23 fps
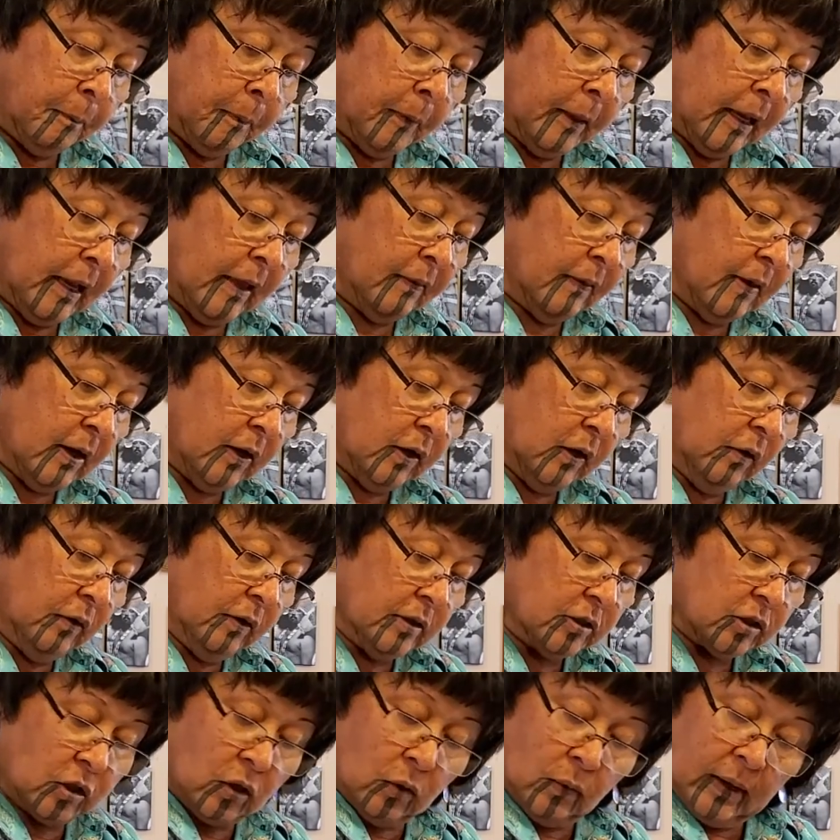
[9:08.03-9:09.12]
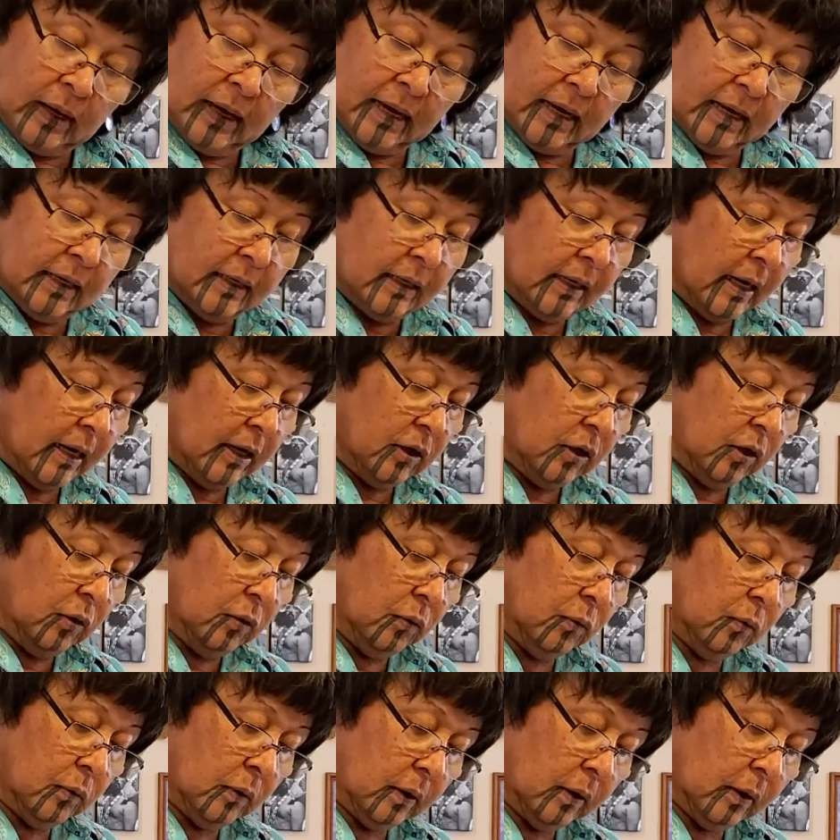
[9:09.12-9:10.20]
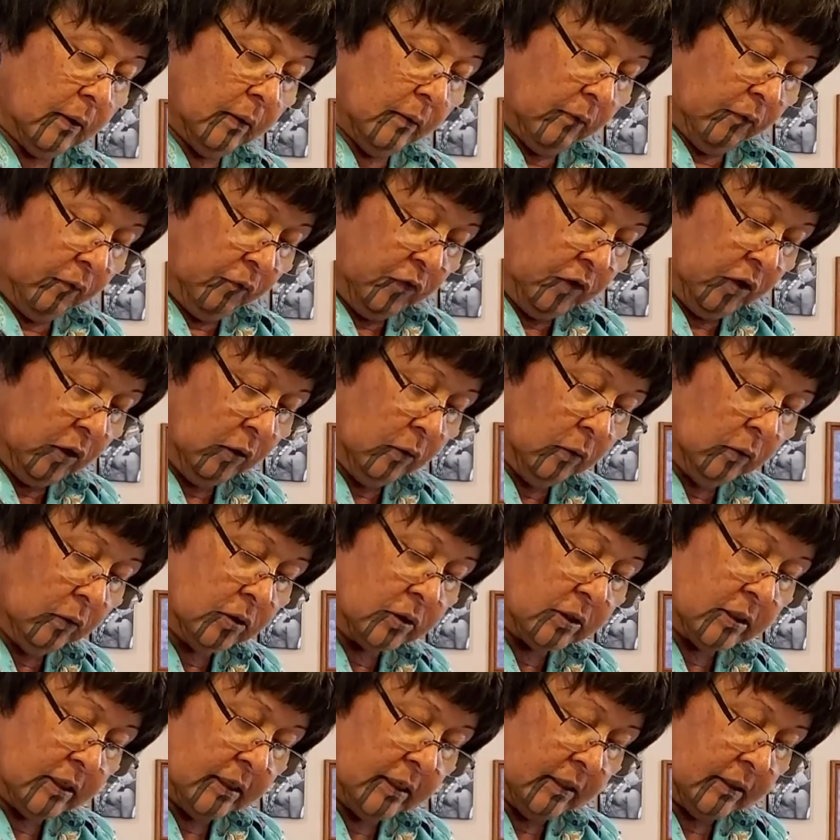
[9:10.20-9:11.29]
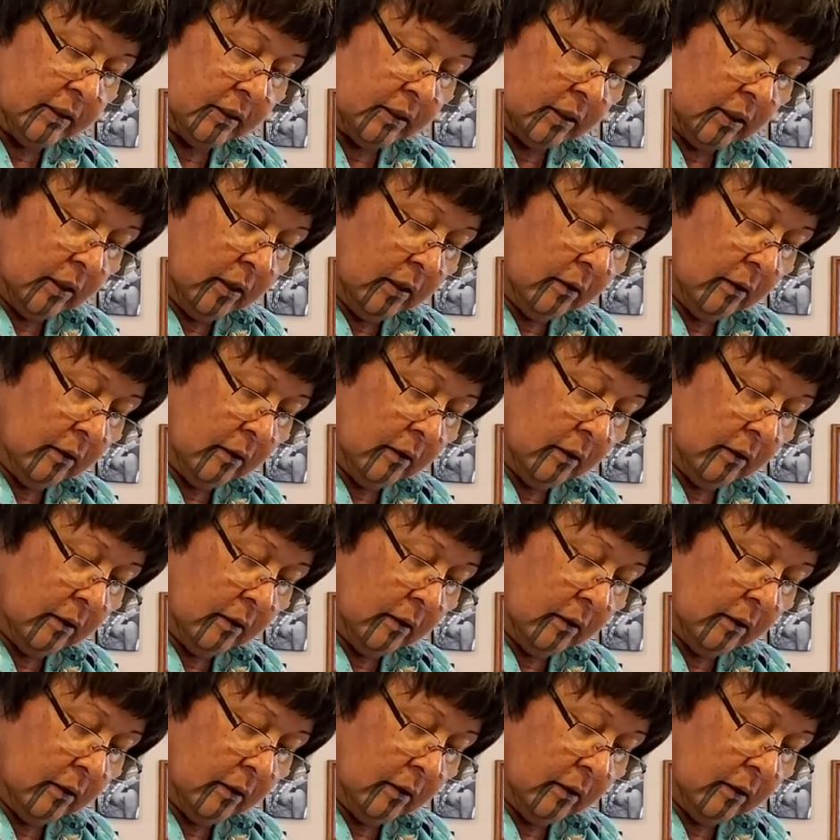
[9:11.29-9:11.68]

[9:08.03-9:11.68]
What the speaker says: And then you just go ahead and you fuse this